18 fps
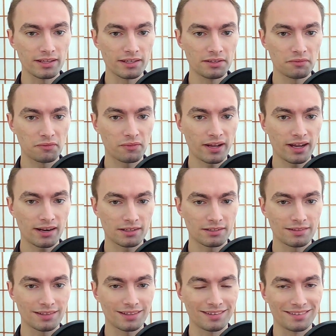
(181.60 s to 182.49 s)
in fact,
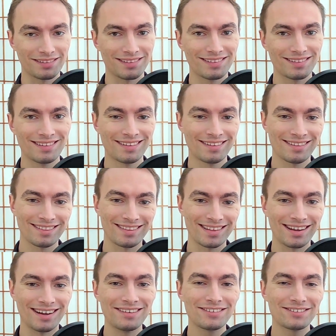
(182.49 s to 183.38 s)
that
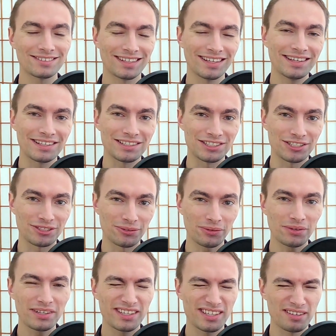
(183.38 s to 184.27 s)
the underlying
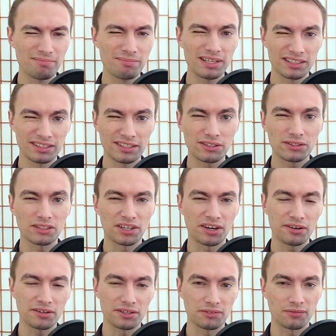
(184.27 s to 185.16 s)
story can be a little
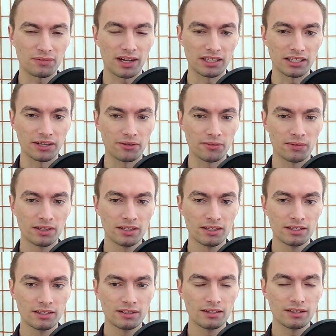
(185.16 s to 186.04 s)
hard to follow.
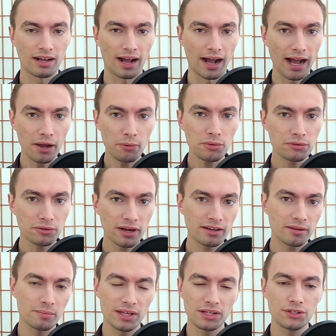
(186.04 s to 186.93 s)
I would
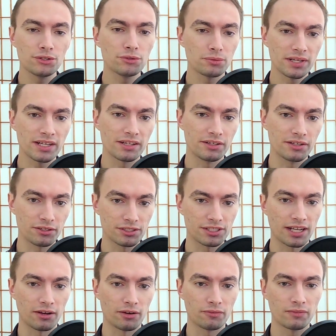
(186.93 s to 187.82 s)
recommend you read it
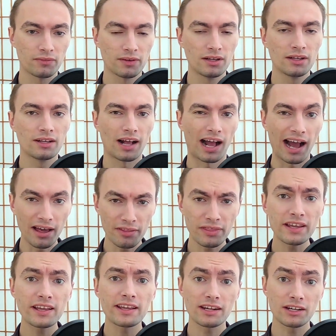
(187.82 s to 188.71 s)
yourself. I
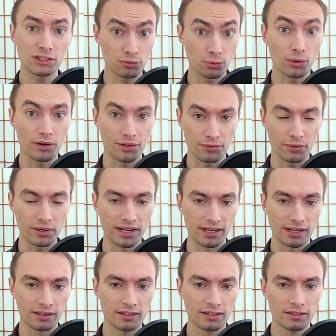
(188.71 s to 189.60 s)
think it is worth
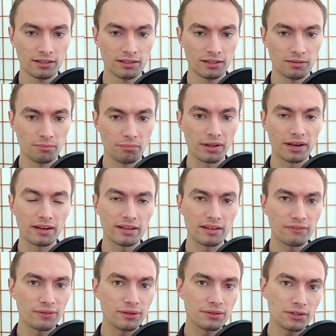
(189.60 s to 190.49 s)
reading. But
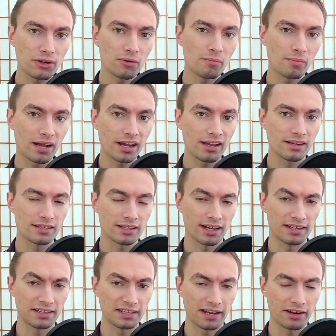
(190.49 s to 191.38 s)
if you don't mind
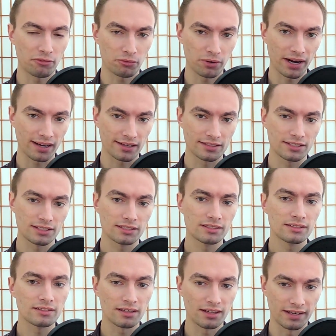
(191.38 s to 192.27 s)
a direct
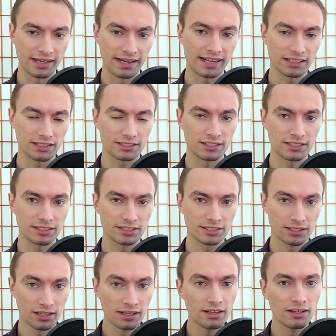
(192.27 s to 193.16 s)

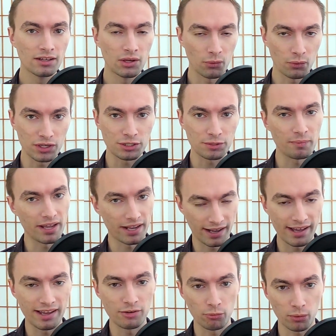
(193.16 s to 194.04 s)
analysis, which may
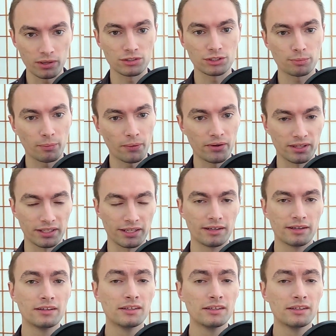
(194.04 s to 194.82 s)
and will spoil it,